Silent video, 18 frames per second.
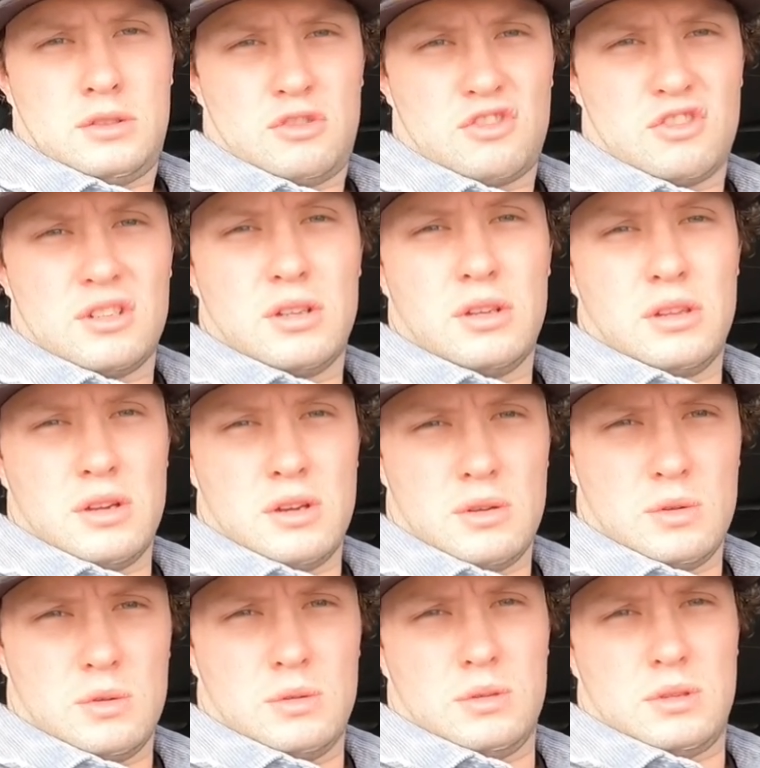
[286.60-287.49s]
Drill the
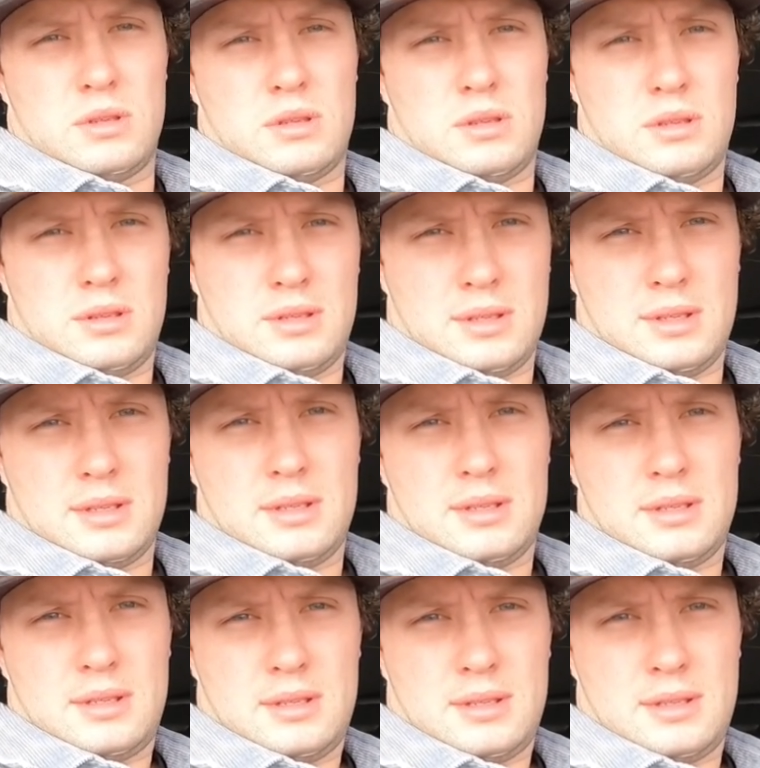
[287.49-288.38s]
holes
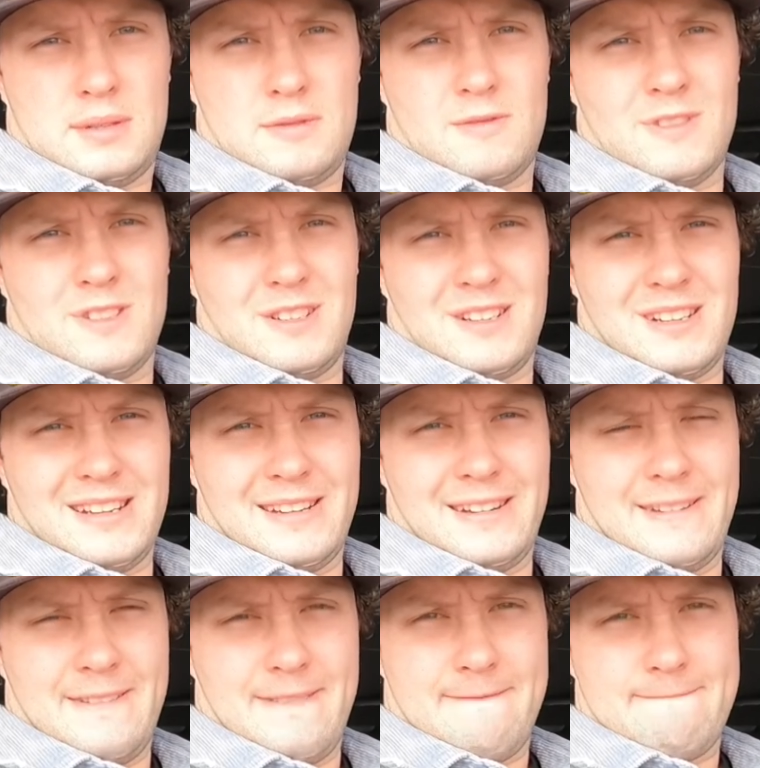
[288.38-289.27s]
real good.